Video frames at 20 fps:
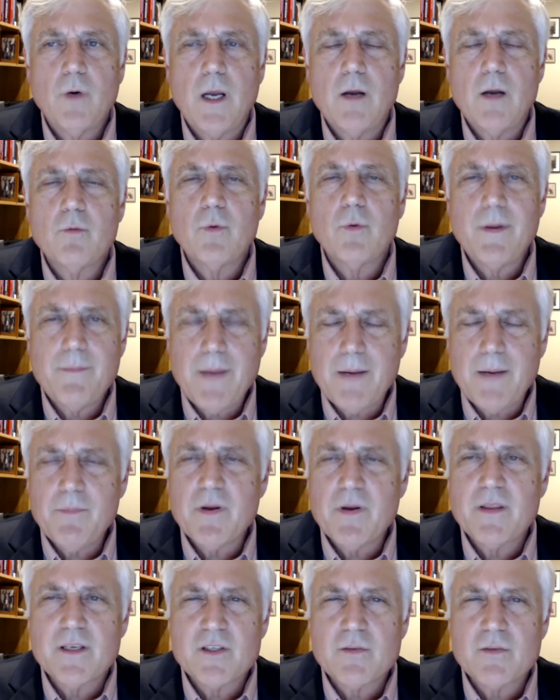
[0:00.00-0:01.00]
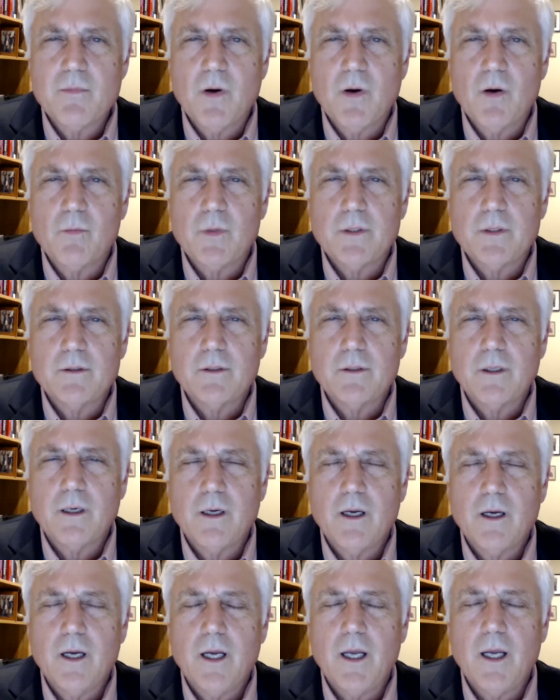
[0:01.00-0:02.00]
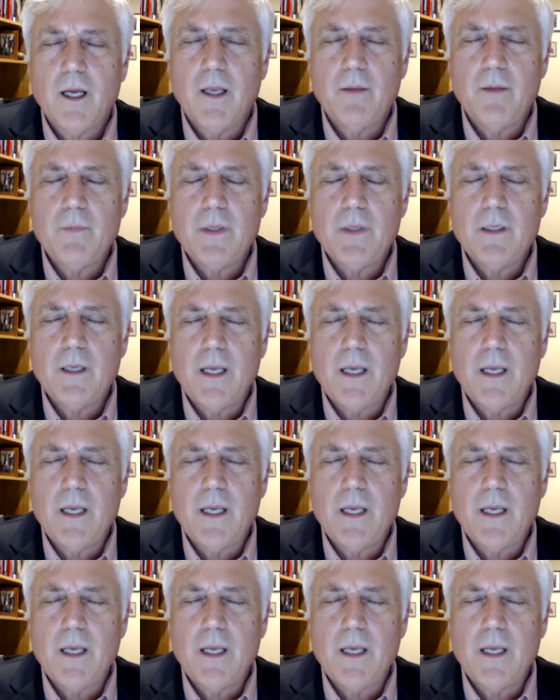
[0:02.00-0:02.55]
remember this moment. I mean,